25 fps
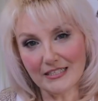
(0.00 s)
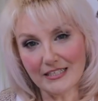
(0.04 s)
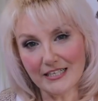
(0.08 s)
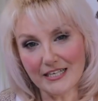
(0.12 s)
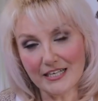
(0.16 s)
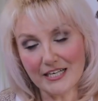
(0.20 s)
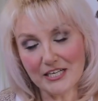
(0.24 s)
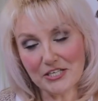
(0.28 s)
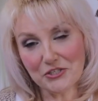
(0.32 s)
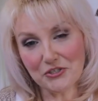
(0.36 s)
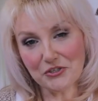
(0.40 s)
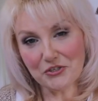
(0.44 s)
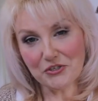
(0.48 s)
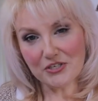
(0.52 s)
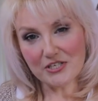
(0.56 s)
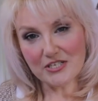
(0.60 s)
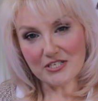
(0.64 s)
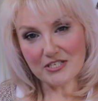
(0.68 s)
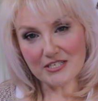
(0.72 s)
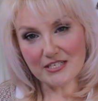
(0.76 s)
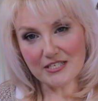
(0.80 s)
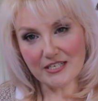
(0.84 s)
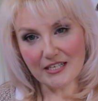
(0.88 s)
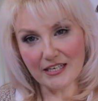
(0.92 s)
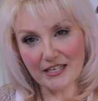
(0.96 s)
And as you can
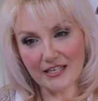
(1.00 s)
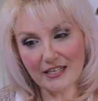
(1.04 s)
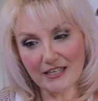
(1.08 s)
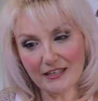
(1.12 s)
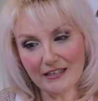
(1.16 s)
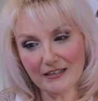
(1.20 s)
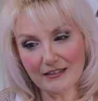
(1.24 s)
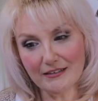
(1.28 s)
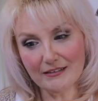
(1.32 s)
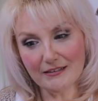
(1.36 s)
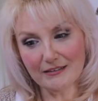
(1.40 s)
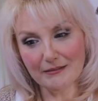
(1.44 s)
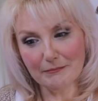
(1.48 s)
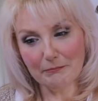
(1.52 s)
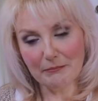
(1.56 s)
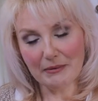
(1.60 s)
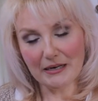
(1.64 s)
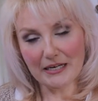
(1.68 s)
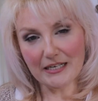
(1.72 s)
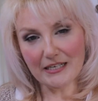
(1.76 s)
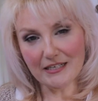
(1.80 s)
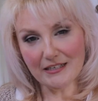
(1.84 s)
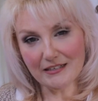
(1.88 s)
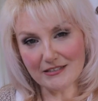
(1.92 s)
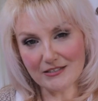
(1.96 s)
see,
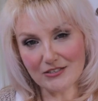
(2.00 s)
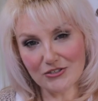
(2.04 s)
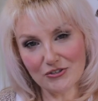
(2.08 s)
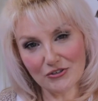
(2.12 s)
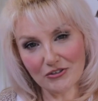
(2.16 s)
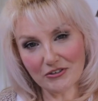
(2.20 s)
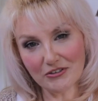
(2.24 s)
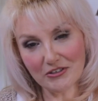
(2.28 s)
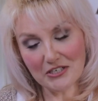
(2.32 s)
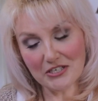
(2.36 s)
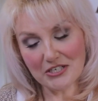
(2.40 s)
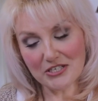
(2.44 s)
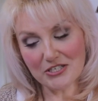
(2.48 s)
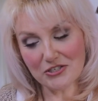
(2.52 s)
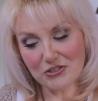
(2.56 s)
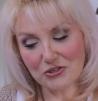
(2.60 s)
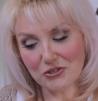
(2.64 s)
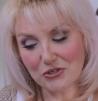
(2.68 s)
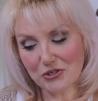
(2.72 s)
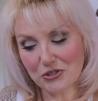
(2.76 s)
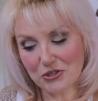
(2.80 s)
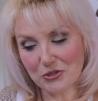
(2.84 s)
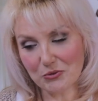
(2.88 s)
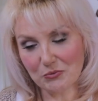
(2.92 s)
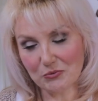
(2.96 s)
Buddy is not in his
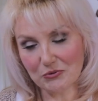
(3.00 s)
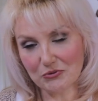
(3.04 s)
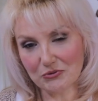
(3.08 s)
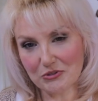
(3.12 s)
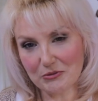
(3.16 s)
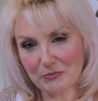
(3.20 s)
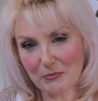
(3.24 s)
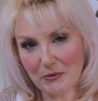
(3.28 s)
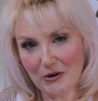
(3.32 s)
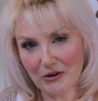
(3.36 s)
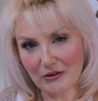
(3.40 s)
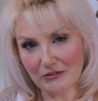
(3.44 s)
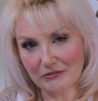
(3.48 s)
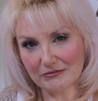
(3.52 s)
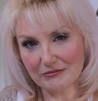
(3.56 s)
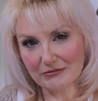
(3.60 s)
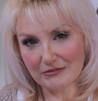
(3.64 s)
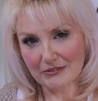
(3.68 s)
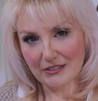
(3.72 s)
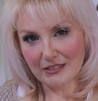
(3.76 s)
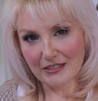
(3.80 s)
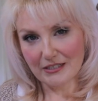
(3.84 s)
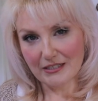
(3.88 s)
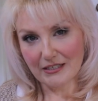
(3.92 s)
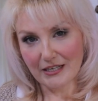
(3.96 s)
usual spot,
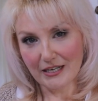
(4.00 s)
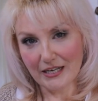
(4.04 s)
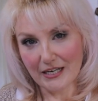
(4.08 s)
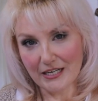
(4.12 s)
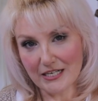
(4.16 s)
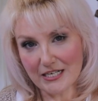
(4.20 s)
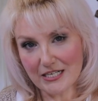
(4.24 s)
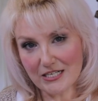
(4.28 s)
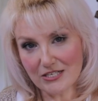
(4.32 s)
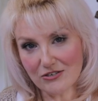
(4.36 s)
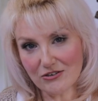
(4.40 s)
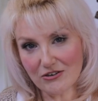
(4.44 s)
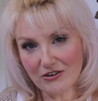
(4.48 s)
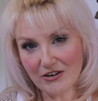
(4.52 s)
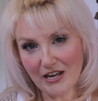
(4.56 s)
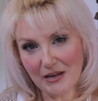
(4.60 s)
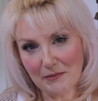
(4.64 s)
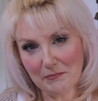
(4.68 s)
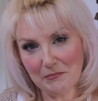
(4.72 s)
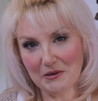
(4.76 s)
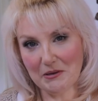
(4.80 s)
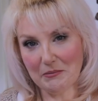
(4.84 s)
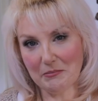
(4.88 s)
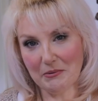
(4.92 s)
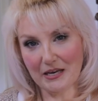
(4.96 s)
and he's not
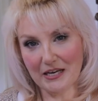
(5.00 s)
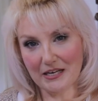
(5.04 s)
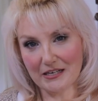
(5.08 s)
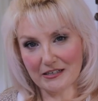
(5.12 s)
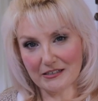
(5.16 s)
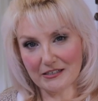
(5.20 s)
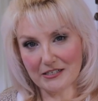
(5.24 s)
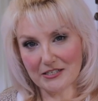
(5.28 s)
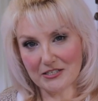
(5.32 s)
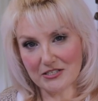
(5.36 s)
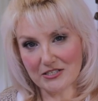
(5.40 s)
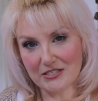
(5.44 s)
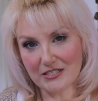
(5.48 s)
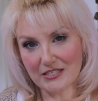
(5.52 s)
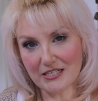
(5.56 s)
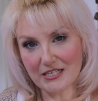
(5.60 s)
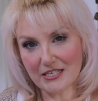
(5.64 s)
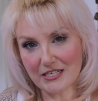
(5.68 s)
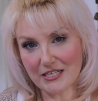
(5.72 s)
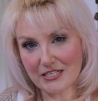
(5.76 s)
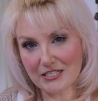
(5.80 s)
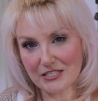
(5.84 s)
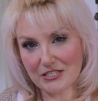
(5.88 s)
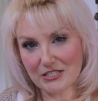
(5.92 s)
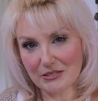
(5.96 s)
happy about it. He's sitting
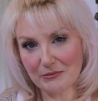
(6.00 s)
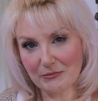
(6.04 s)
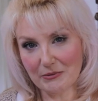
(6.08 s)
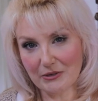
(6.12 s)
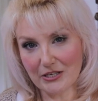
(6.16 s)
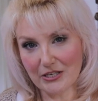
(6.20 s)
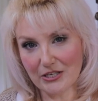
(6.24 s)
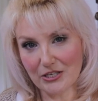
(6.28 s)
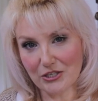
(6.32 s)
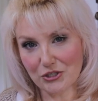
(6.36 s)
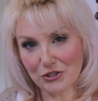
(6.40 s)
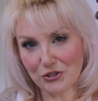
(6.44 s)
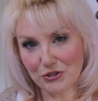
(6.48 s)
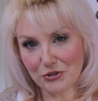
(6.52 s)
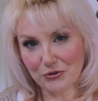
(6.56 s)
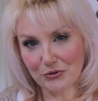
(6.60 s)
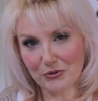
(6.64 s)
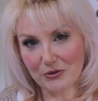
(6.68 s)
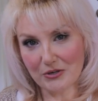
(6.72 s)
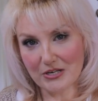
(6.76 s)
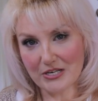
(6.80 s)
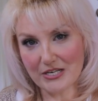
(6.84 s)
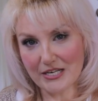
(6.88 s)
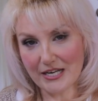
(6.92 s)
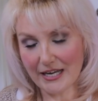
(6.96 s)
next to me here
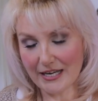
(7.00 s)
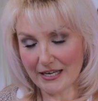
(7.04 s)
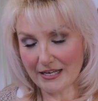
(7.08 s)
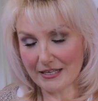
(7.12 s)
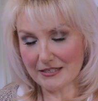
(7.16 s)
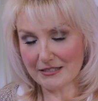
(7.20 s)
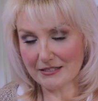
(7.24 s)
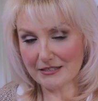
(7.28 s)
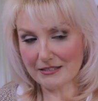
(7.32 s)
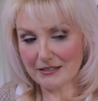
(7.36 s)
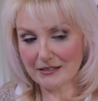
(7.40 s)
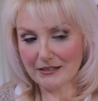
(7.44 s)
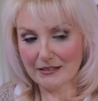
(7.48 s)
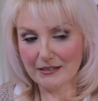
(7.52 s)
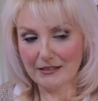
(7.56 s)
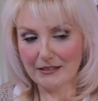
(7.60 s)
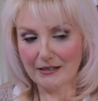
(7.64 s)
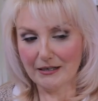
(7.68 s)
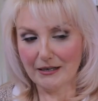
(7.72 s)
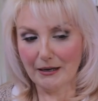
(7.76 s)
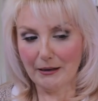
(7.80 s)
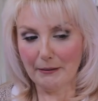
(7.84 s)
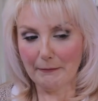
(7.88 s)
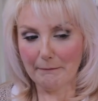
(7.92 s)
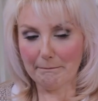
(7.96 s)
shooting daggers.
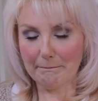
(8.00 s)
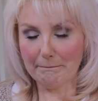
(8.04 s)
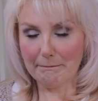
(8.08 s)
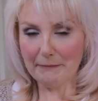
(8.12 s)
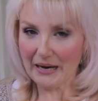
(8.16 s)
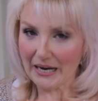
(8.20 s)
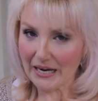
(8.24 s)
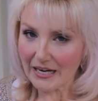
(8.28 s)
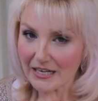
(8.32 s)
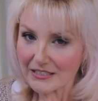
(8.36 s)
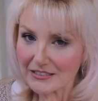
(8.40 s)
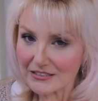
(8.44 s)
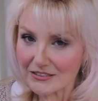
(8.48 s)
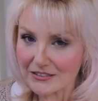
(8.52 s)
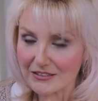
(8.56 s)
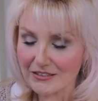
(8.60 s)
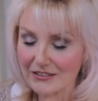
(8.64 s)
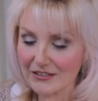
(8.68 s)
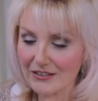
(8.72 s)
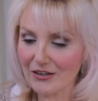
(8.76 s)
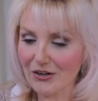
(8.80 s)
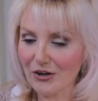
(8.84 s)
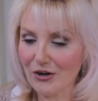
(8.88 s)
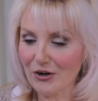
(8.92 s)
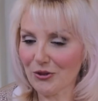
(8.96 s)
But
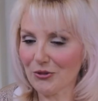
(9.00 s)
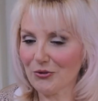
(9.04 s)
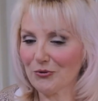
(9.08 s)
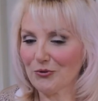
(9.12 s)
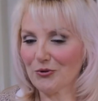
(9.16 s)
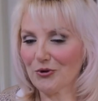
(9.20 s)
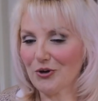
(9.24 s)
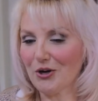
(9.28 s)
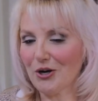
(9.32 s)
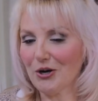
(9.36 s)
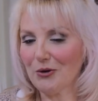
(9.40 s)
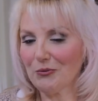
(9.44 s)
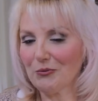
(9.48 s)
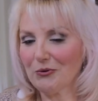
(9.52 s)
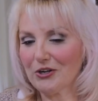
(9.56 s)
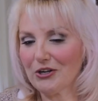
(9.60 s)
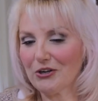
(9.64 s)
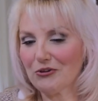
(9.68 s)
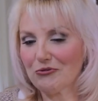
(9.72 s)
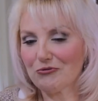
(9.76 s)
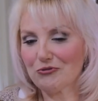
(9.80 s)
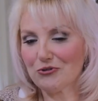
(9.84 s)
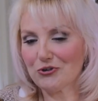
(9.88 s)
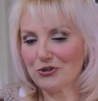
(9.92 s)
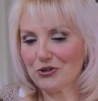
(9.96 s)
I thought I would
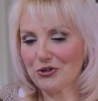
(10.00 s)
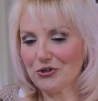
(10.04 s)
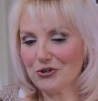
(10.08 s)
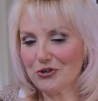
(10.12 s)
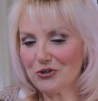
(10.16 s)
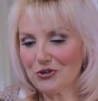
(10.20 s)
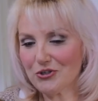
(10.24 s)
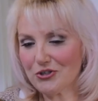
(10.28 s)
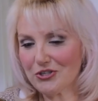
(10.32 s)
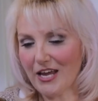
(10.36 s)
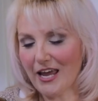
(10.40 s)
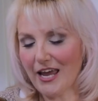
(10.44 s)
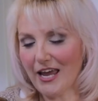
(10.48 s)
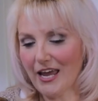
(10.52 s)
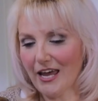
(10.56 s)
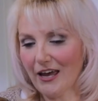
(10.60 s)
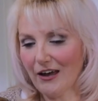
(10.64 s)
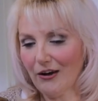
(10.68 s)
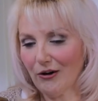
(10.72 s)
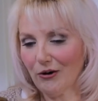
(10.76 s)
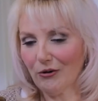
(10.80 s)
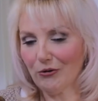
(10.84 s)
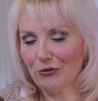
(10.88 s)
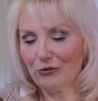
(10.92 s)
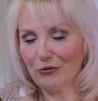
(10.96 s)
introduce
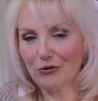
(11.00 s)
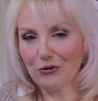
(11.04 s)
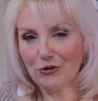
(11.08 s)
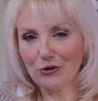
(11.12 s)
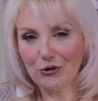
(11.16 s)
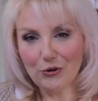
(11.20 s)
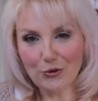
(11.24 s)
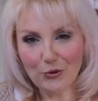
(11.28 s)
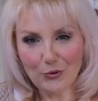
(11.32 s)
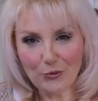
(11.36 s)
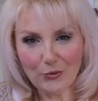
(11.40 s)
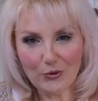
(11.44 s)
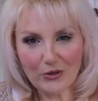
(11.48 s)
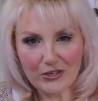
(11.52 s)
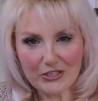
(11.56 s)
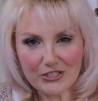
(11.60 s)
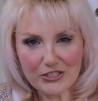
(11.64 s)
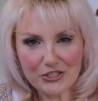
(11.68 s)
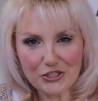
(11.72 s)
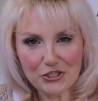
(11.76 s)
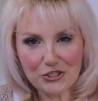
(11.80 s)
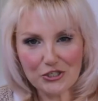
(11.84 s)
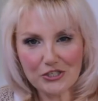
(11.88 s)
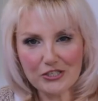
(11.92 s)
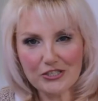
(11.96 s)
our new
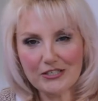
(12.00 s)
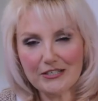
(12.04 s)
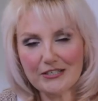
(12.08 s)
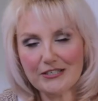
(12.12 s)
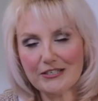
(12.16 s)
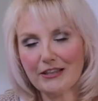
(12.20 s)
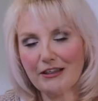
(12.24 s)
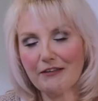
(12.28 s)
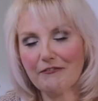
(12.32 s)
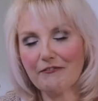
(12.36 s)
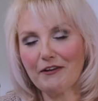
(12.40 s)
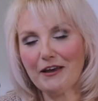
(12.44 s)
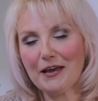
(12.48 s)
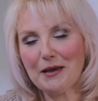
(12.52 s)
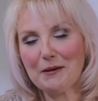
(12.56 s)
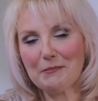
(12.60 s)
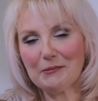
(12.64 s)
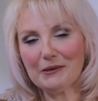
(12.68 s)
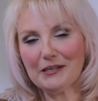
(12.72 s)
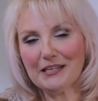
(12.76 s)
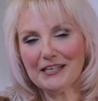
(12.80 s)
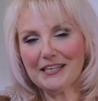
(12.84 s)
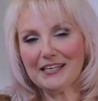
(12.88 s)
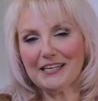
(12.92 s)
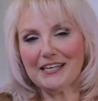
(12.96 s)
addition to the
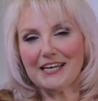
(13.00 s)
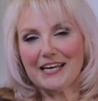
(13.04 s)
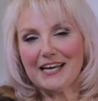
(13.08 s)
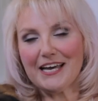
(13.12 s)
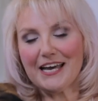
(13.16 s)
family.